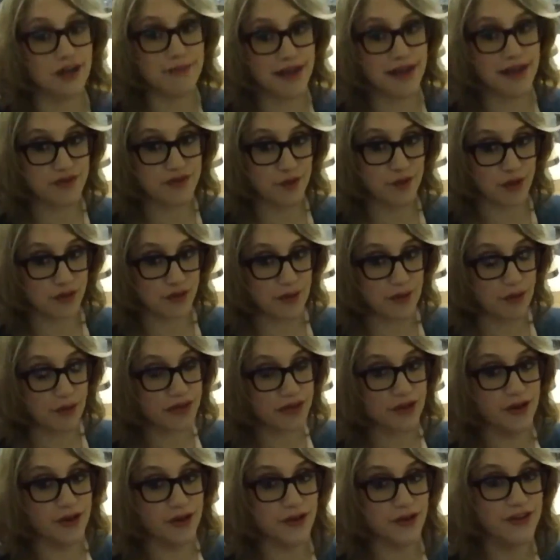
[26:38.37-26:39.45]
May the 4th be
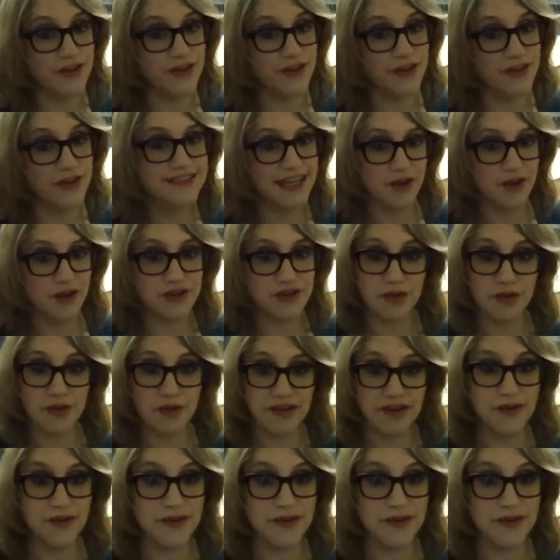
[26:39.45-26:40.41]
with you. And also with you.